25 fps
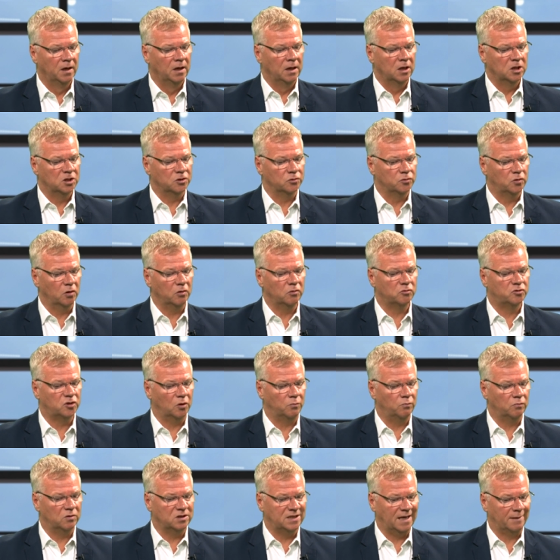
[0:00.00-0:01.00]
So Donald
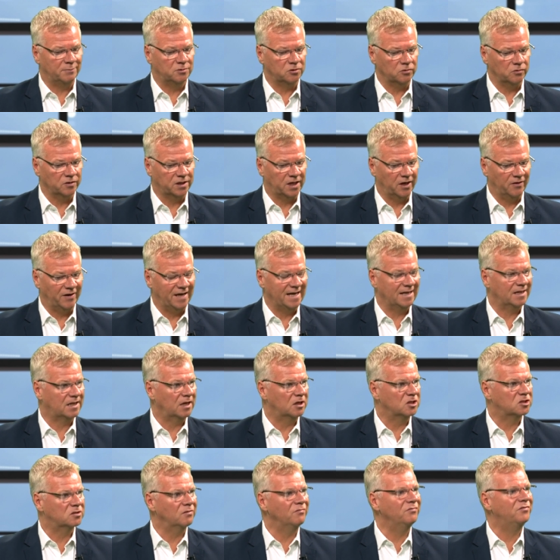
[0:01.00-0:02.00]
Trump was absolutely correct.
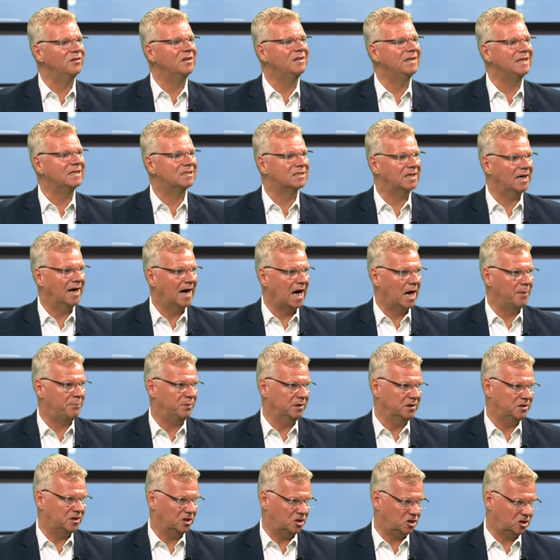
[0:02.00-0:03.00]
Something needs to
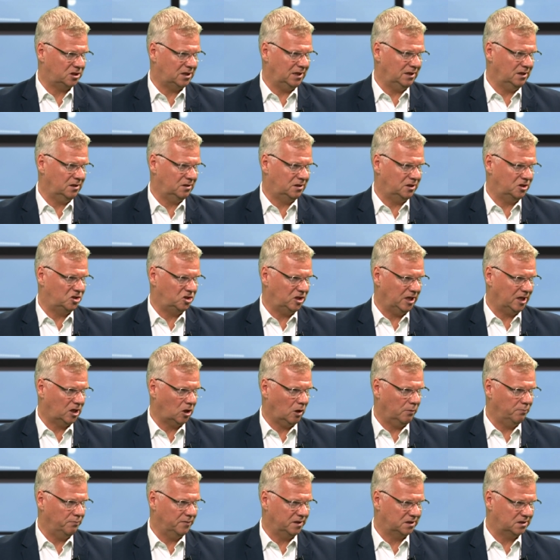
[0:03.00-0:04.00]
happen to shake
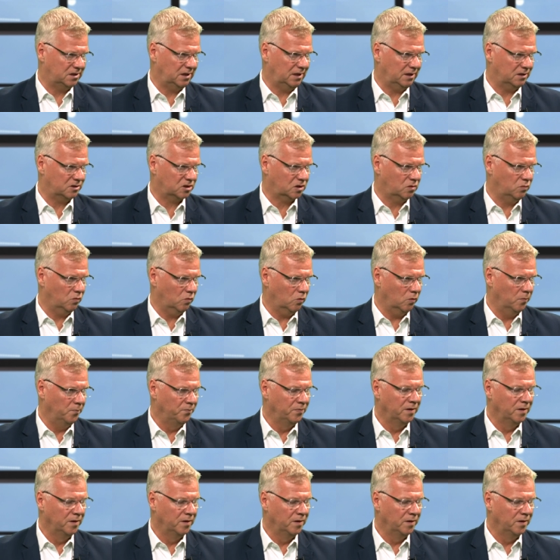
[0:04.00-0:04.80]
up the status quo.